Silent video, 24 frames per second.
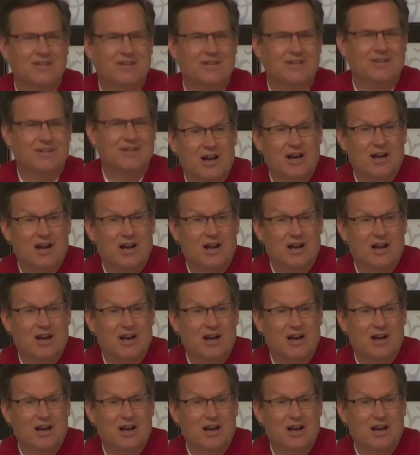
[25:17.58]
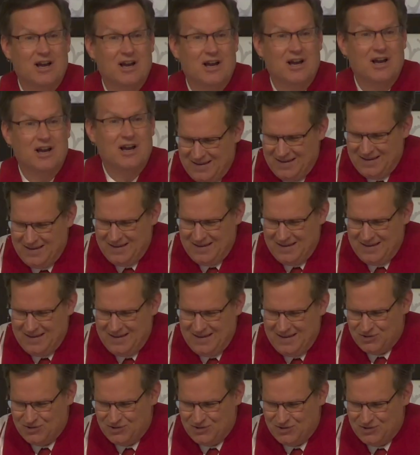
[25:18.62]
Justin. He
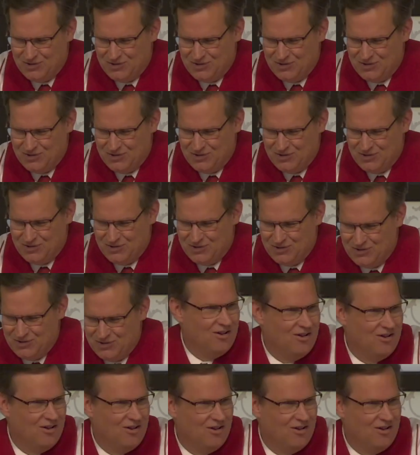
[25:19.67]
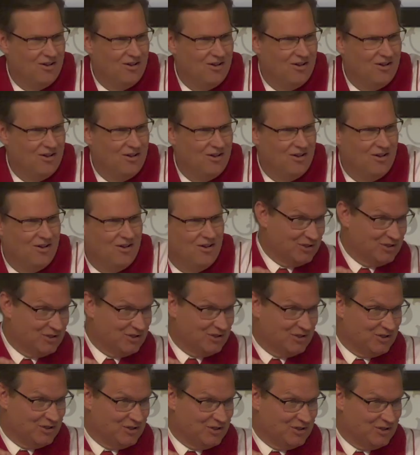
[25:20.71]
was what we call an apologist
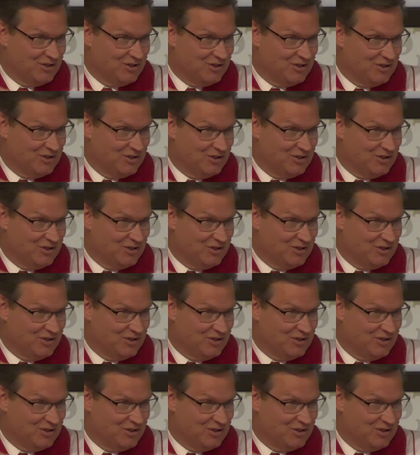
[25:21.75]
for the Christian